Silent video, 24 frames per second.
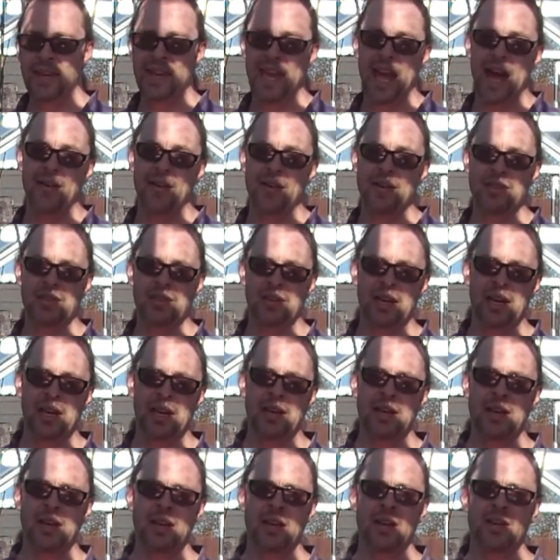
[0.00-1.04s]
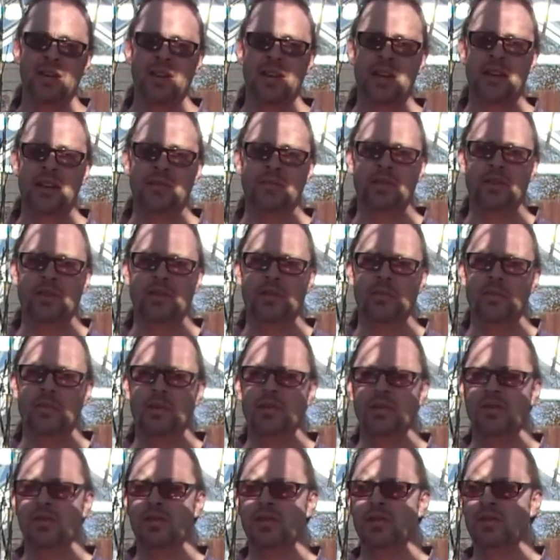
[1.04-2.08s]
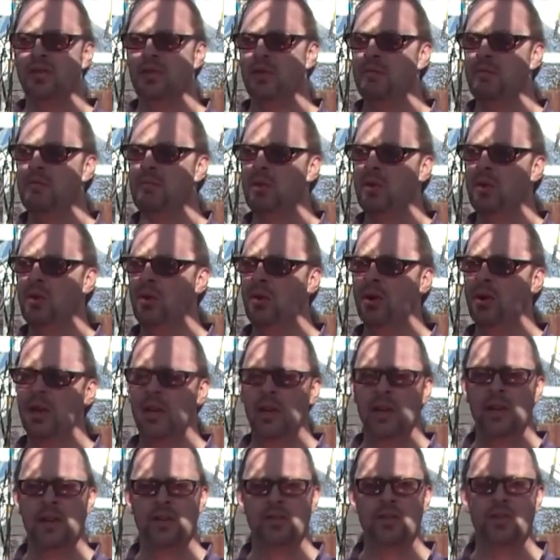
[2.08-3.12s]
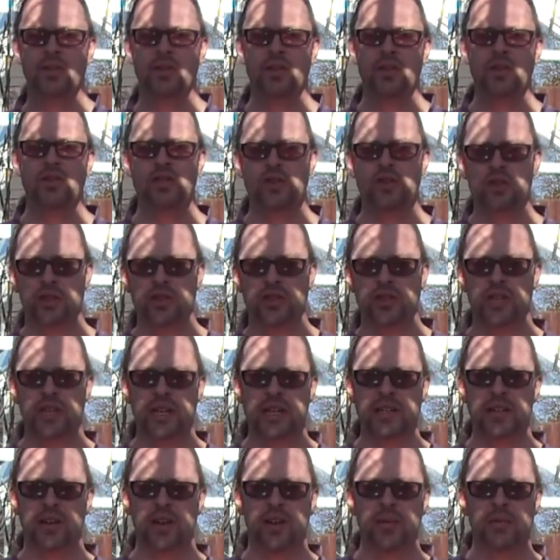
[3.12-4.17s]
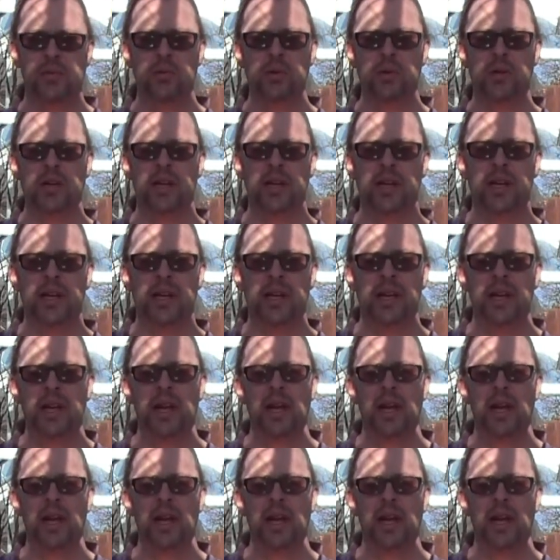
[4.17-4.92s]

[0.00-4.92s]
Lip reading: garage in the near future, because there's some more sort of construction-y type work